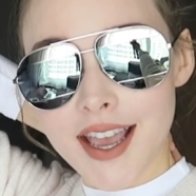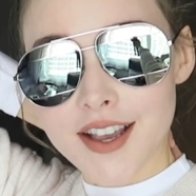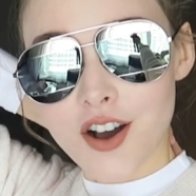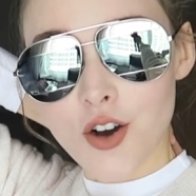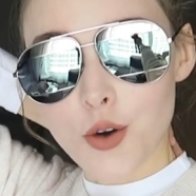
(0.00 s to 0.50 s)
I
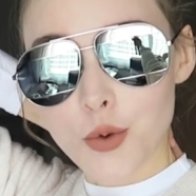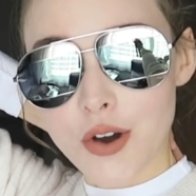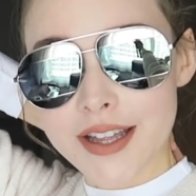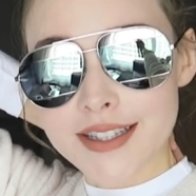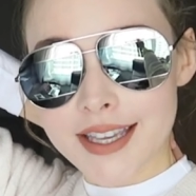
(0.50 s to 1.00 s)
got home
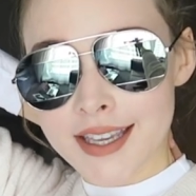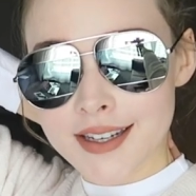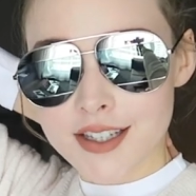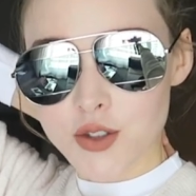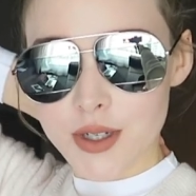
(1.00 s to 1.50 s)
quite late,
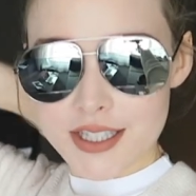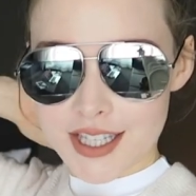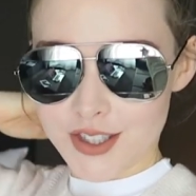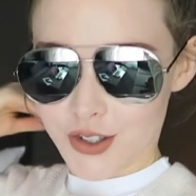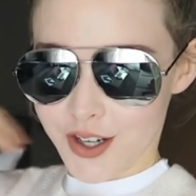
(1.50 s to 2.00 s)
and I just want to
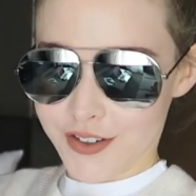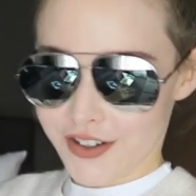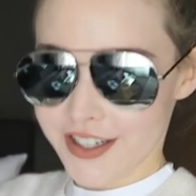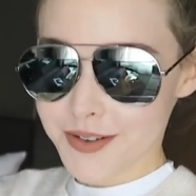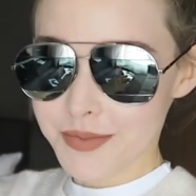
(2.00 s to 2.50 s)
say sorry
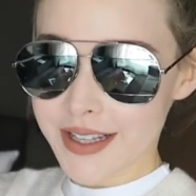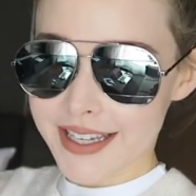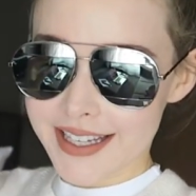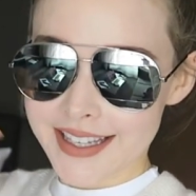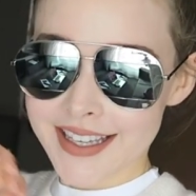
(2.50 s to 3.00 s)
for
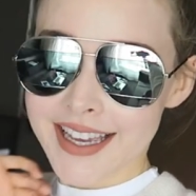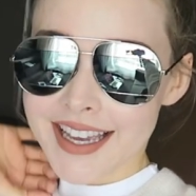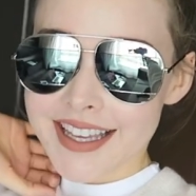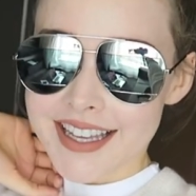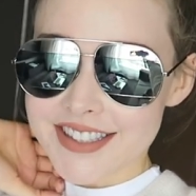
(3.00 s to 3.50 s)
complaining
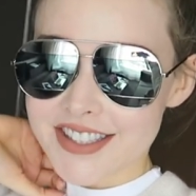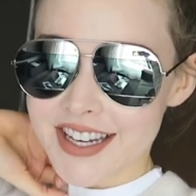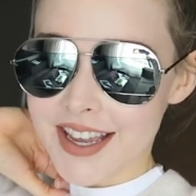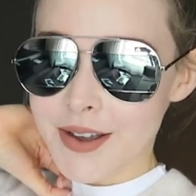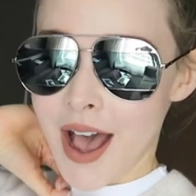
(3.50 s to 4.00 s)

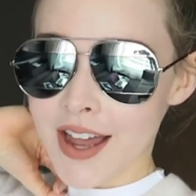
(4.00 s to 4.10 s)
yesterday.